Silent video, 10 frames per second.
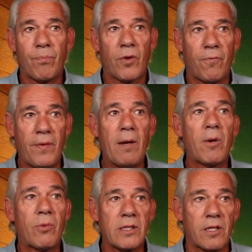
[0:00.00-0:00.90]

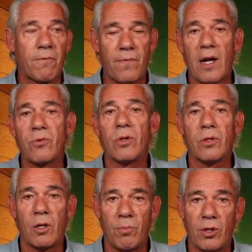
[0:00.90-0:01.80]
FEMA is the
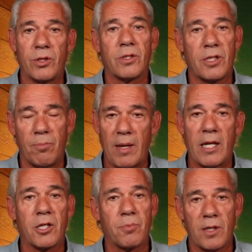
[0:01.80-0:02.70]
Federal Emergency
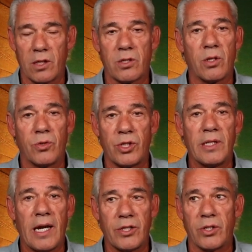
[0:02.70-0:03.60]
Management
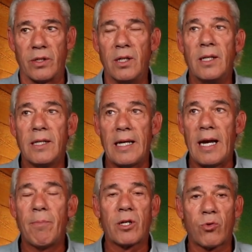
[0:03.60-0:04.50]
Association.
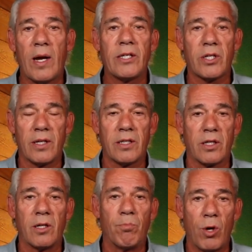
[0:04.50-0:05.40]
Immigration is
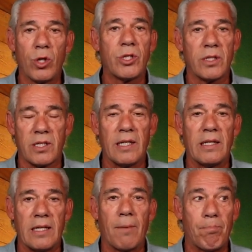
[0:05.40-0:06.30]
an emergency
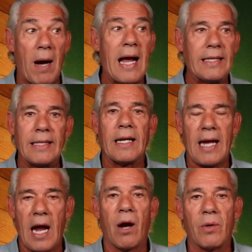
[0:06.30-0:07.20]
that Biden and
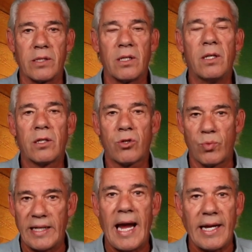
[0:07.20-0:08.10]
Harris
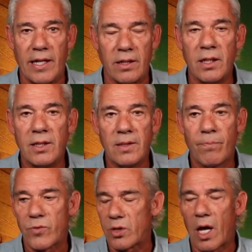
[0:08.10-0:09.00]
created.
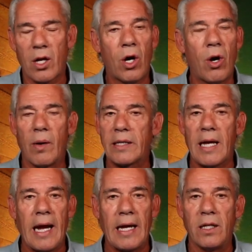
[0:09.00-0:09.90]
It's not a
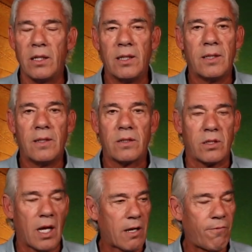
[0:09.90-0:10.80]
hurricane.
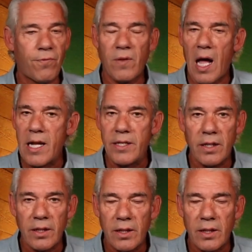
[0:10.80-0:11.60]
It's not a flood.